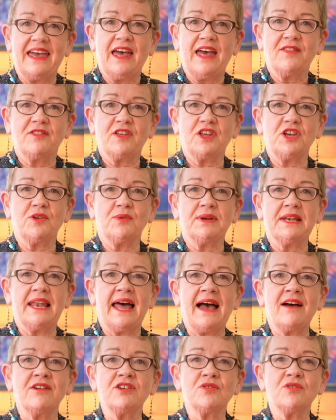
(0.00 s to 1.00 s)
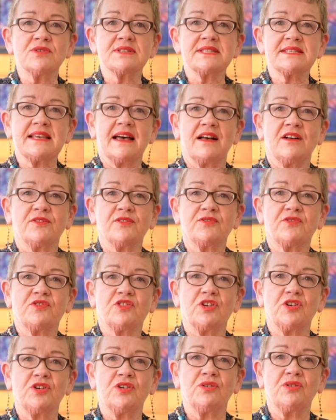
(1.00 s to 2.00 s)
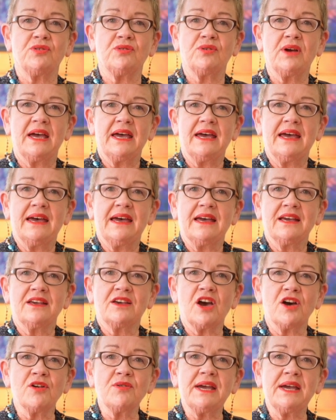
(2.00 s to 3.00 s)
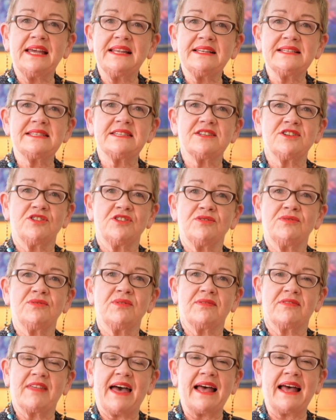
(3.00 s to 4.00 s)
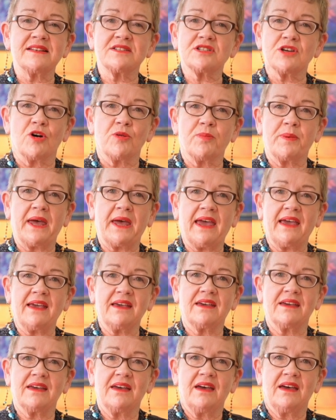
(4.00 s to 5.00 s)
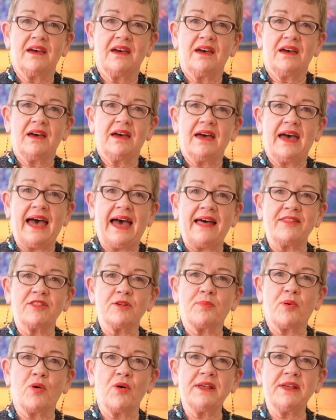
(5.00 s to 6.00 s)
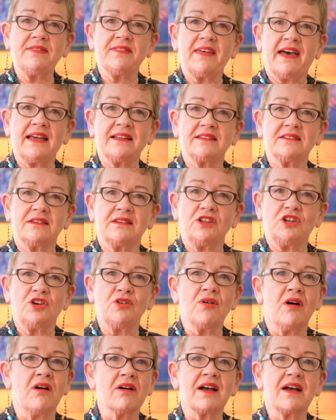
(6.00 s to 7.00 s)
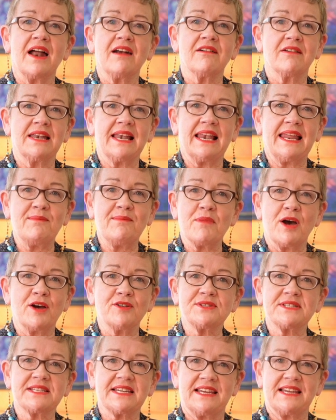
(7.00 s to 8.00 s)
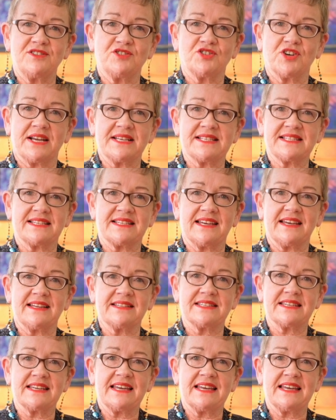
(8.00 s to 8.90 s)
that you allow yourself to go into that topic at the point that you are currently most interested,